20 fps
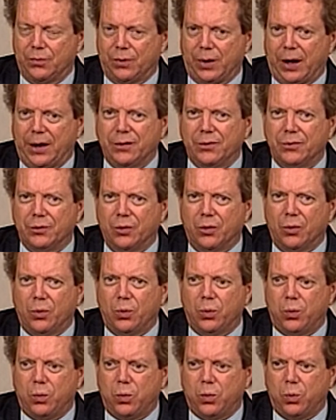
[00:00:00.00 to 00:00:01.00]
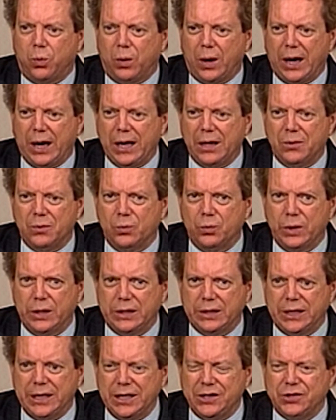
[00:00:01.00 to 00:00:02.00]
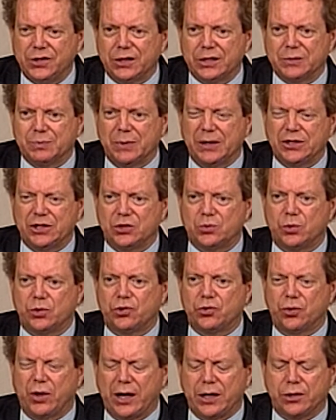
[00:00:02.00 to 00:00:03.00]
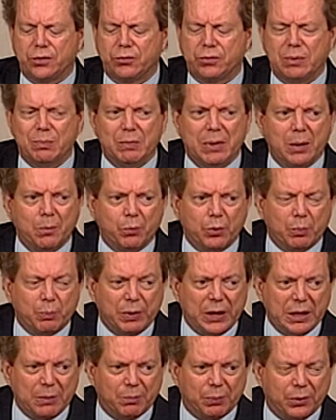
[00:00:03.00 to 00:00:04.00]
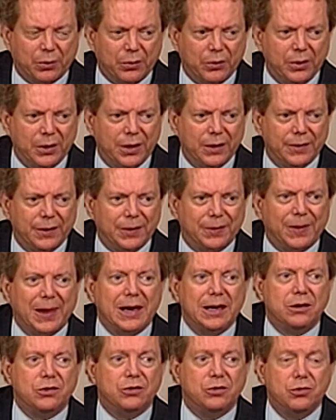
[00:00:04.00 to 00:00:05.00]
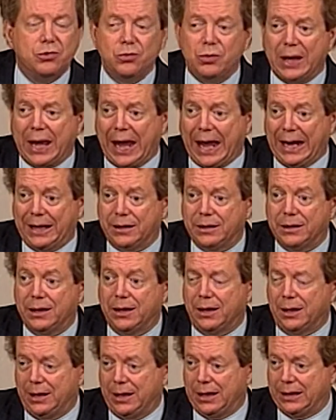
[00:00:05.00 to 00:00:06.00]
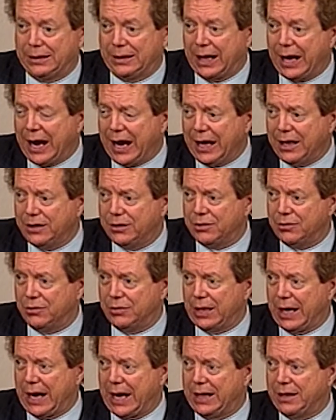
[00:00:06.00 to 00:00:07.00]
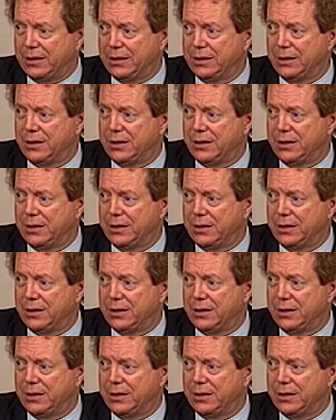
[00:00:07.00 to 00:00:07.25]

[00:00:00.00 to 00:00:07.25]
I don't know why we teach it as much as we're trying to remember people that they do that and can do that,